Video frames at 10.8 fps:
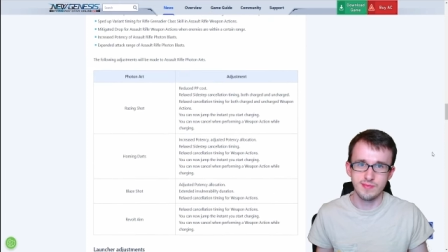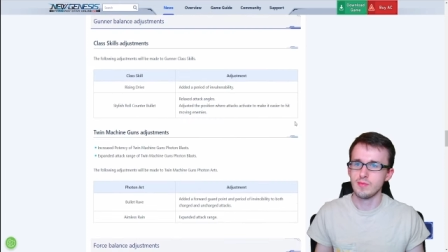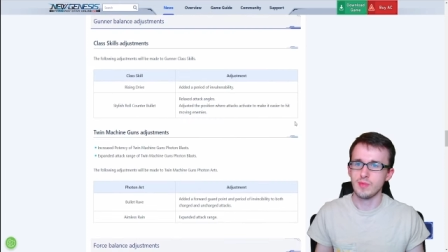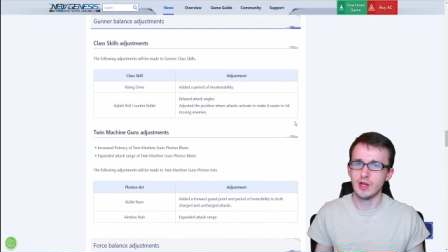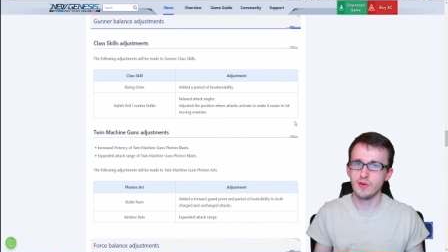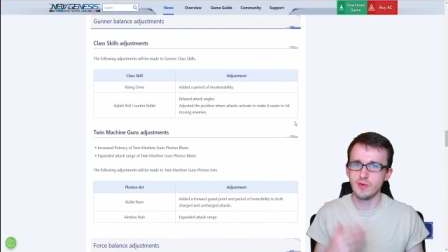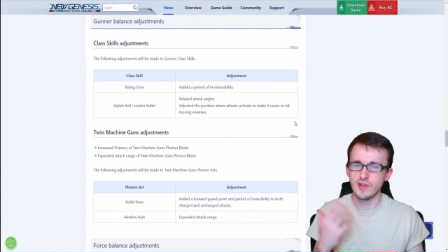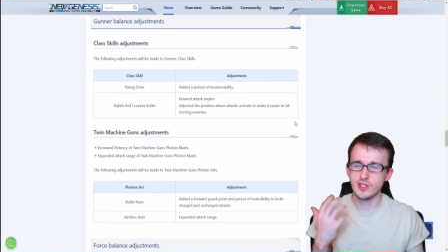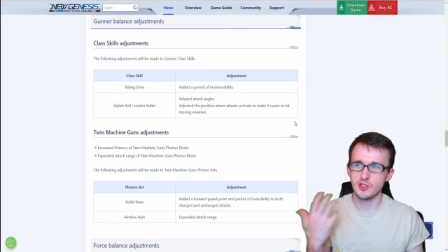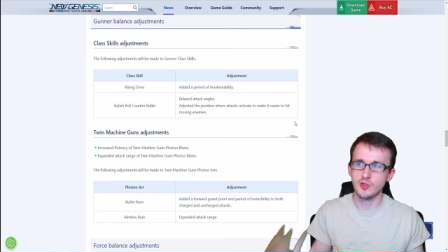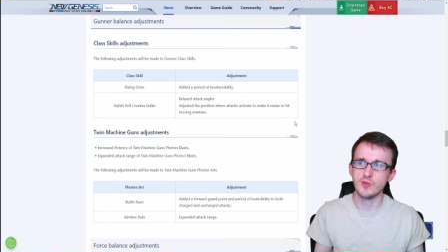And now we move on
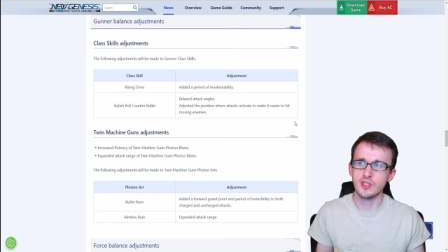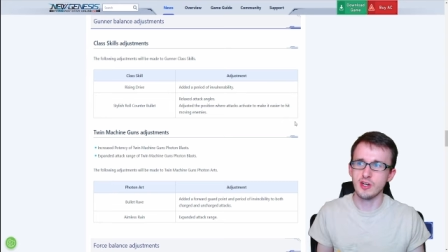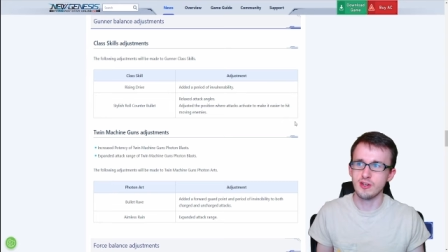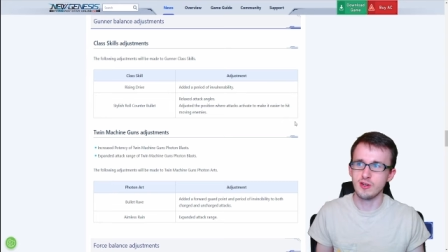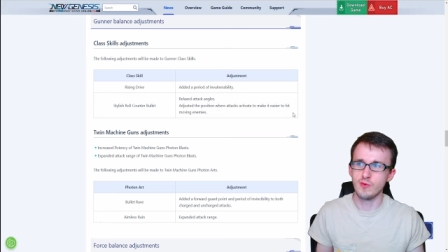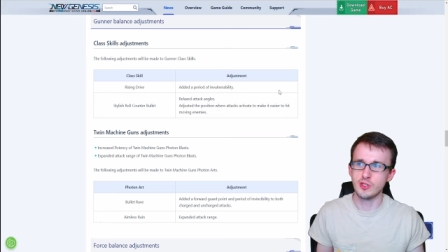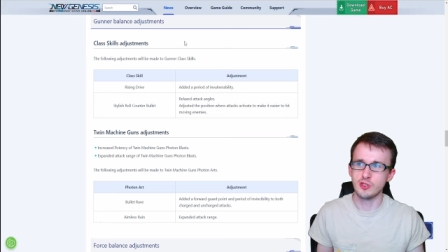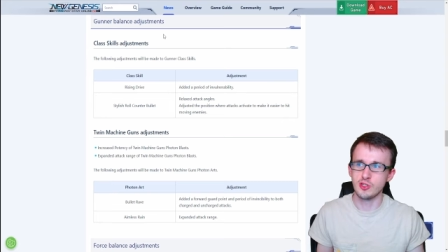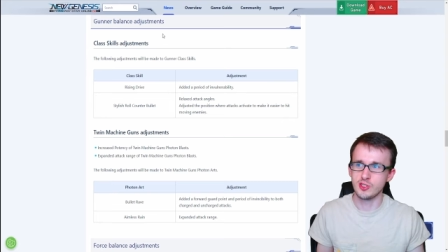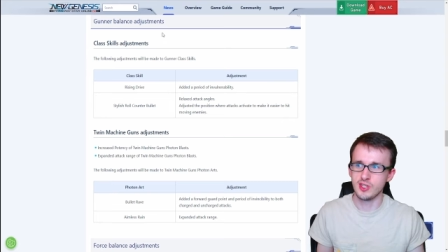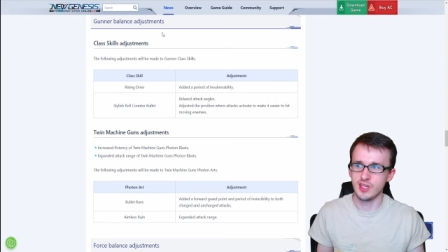to Gunner, which
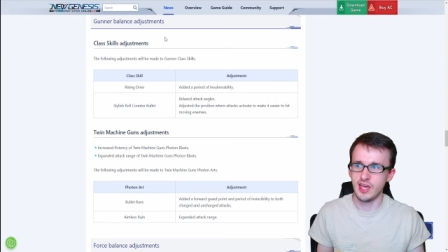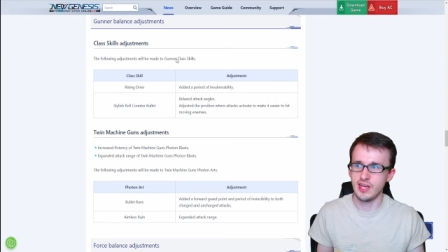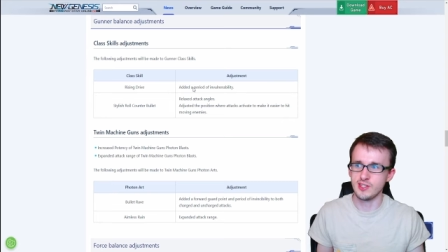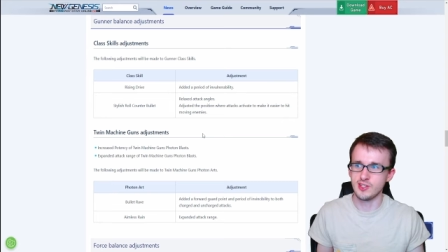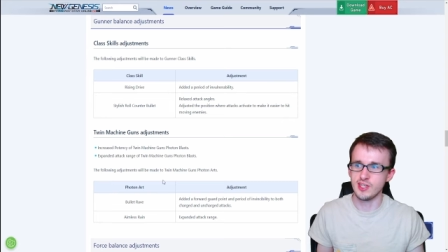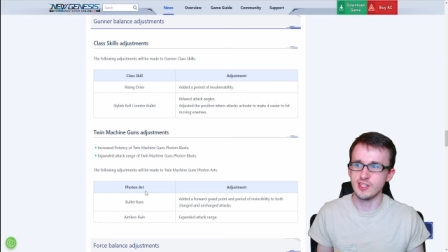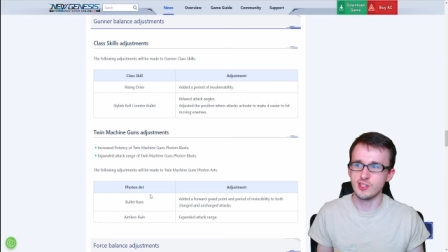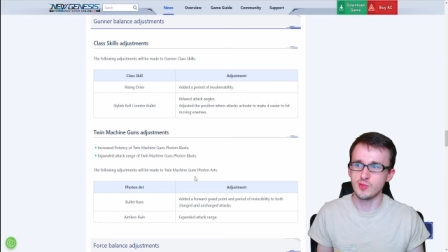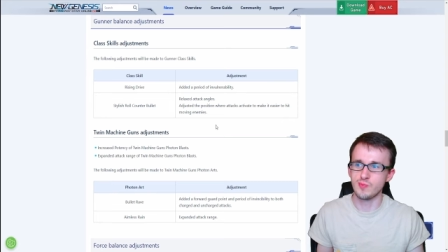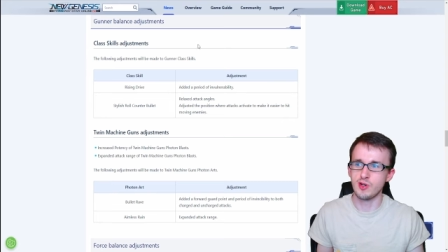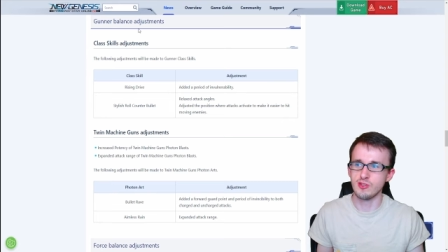looks like it has a
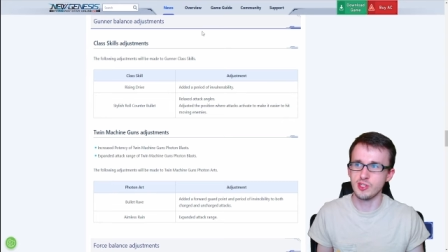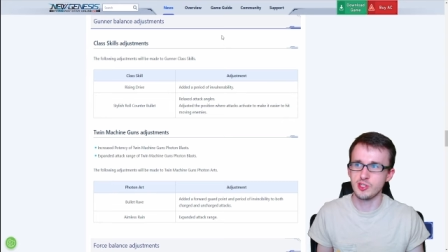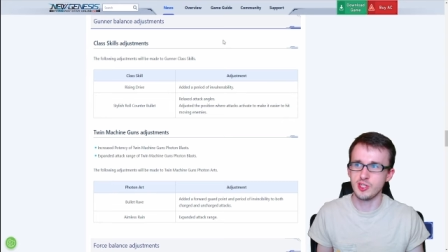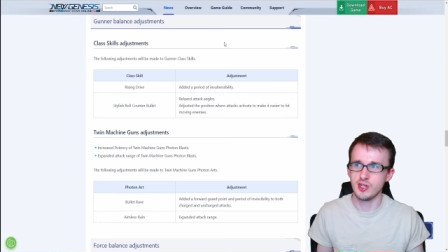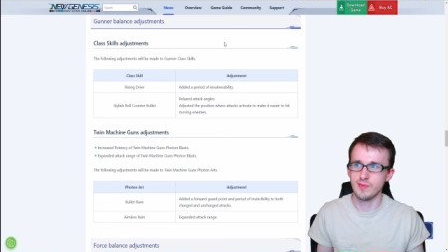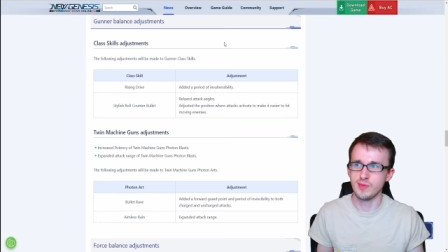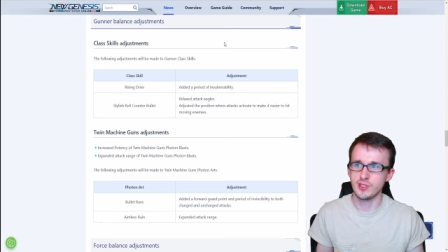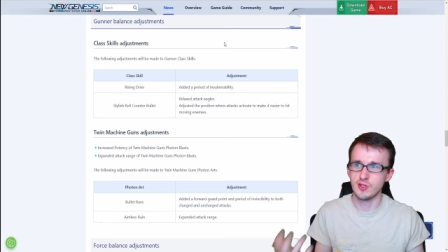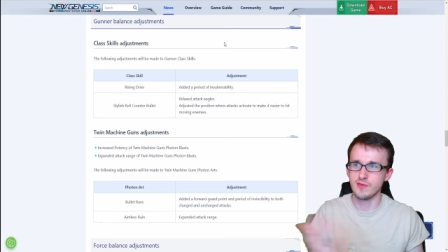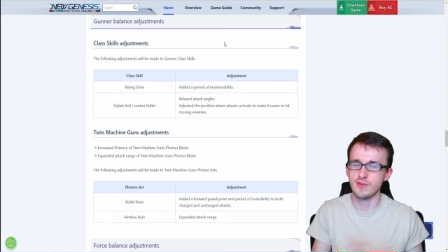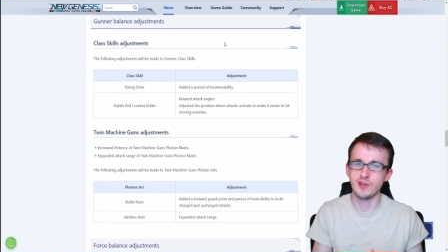small list here, but
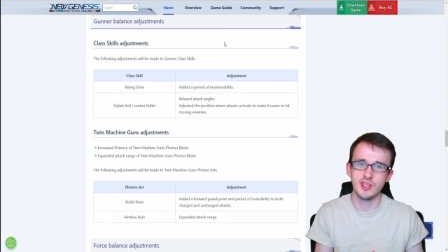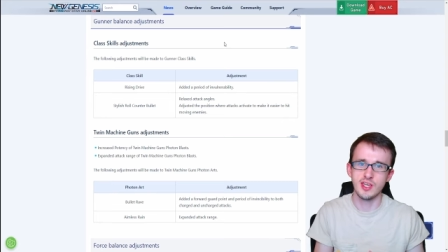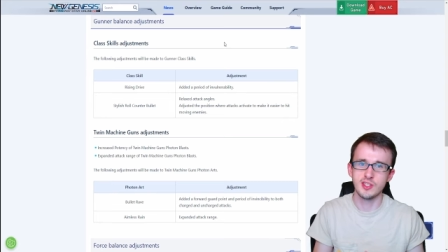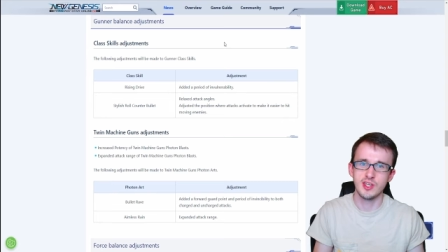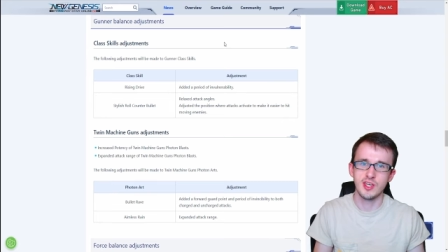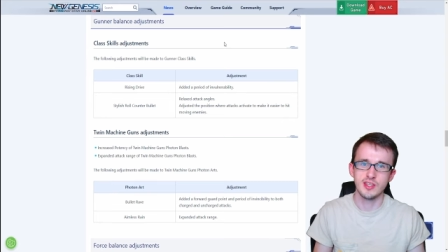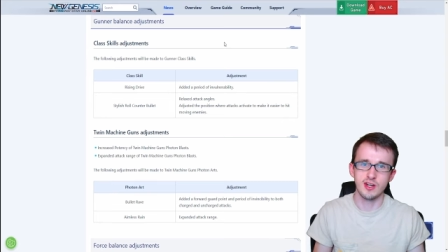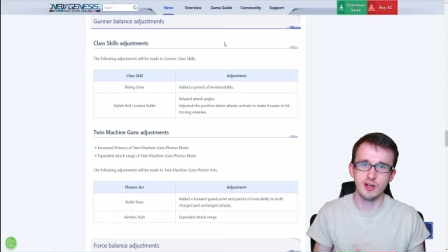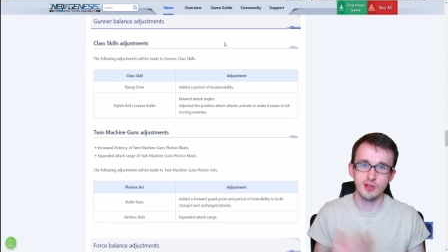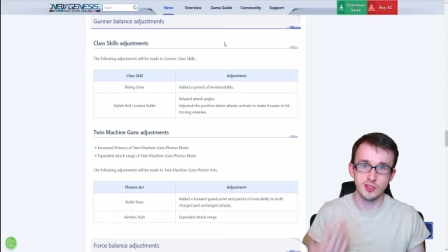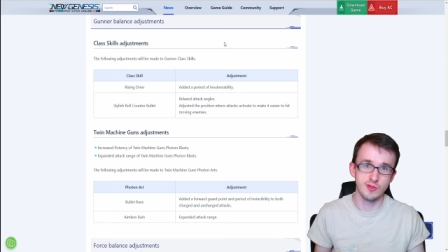don't forget that it
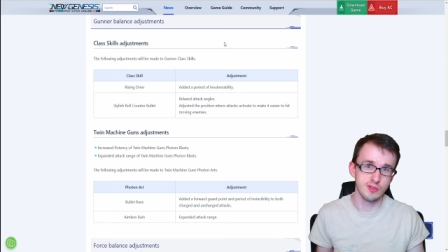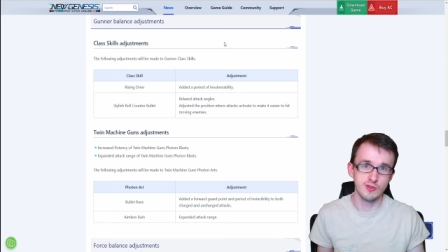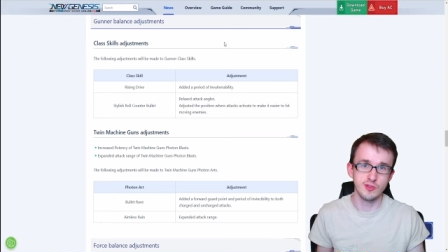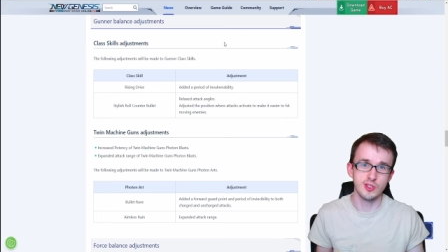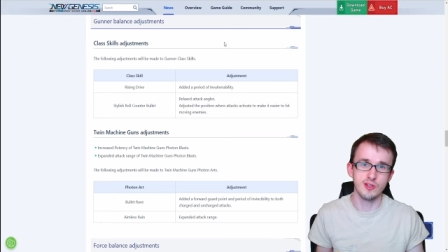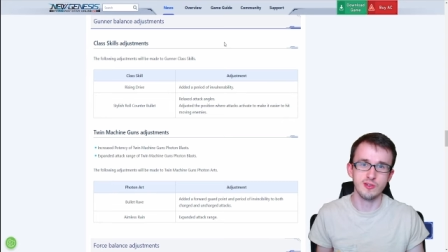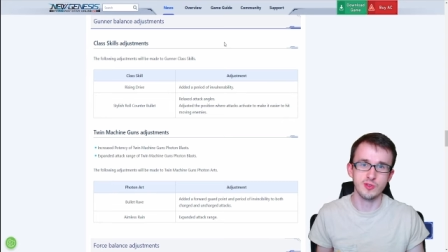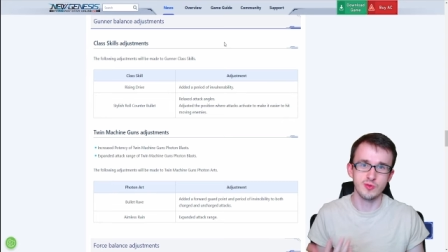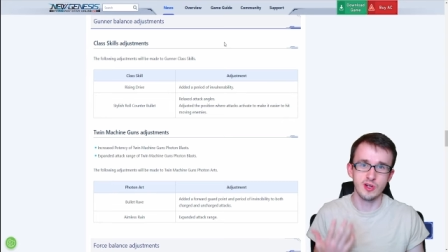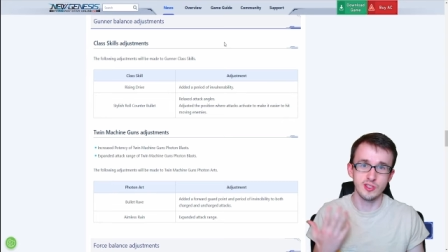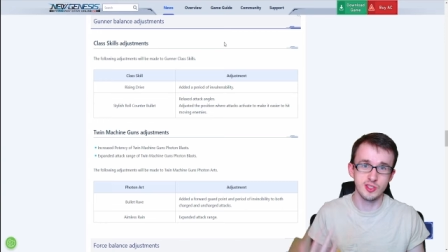also includes all those
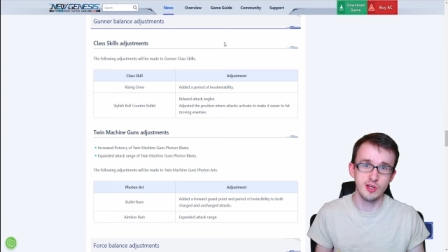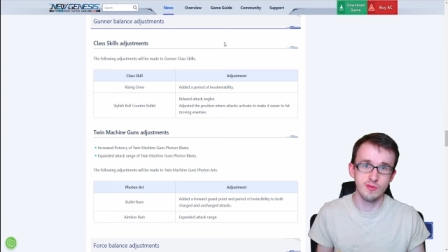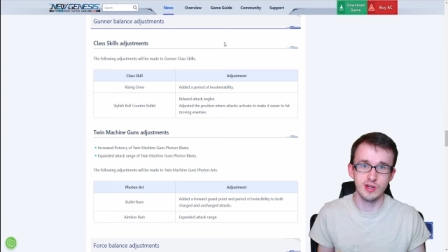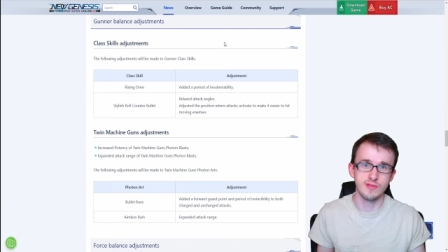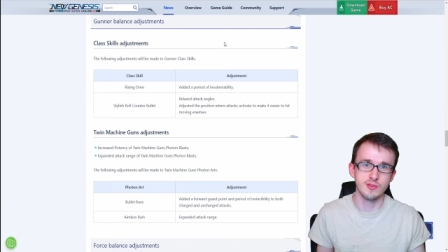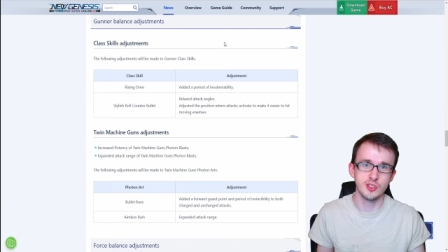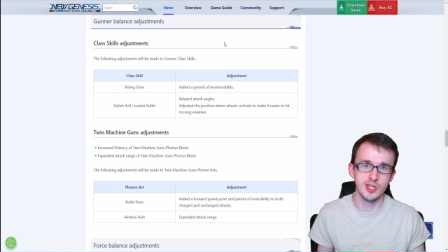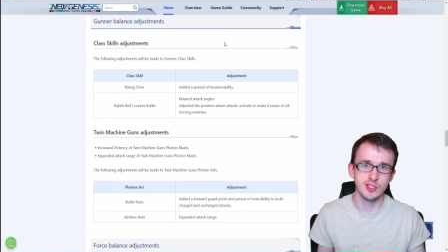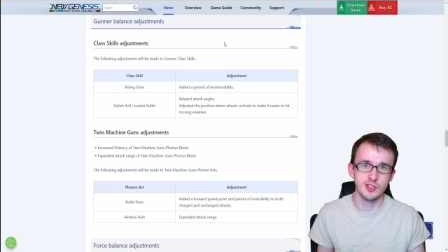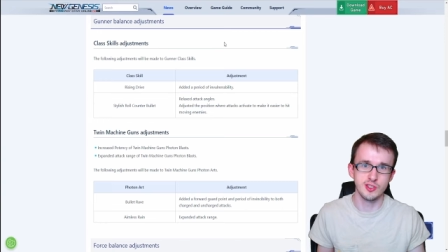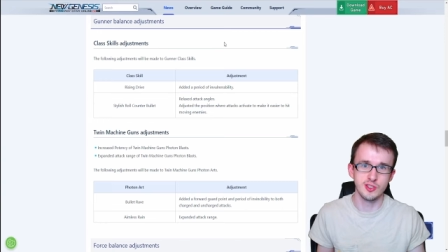assault rifle
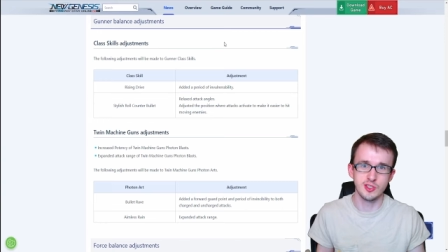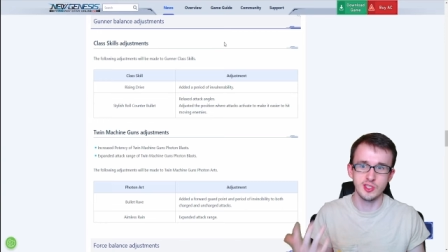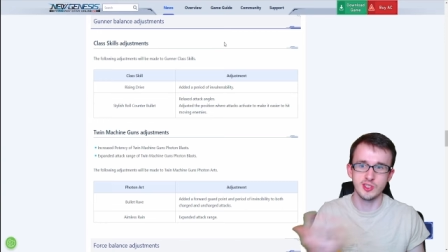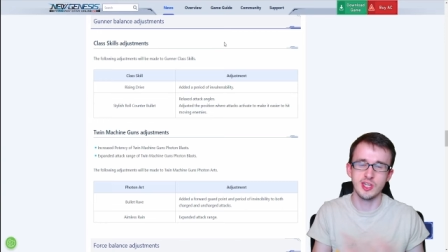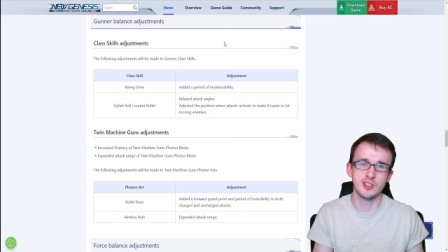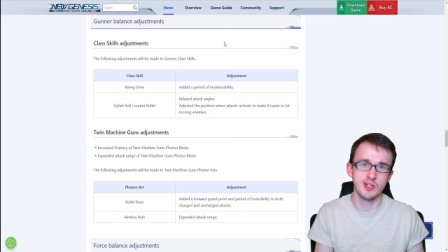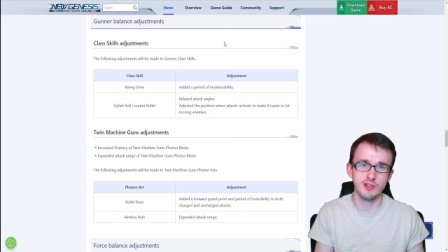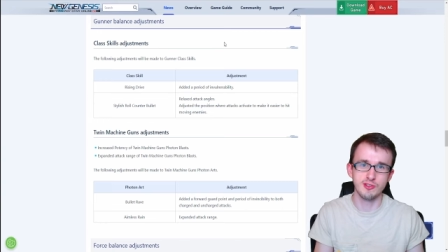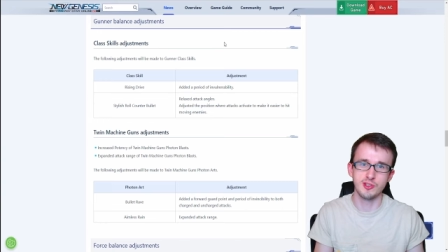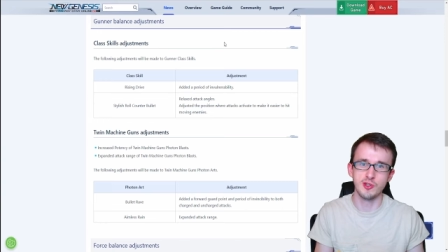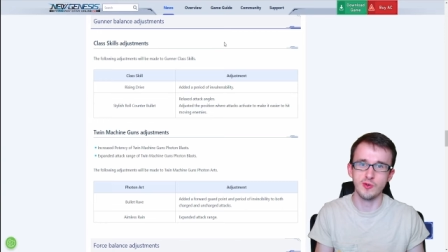changes, since that's
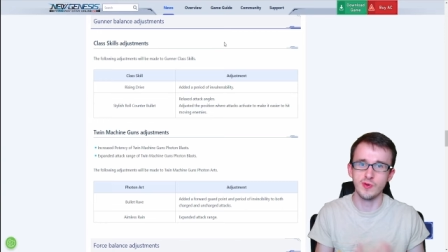also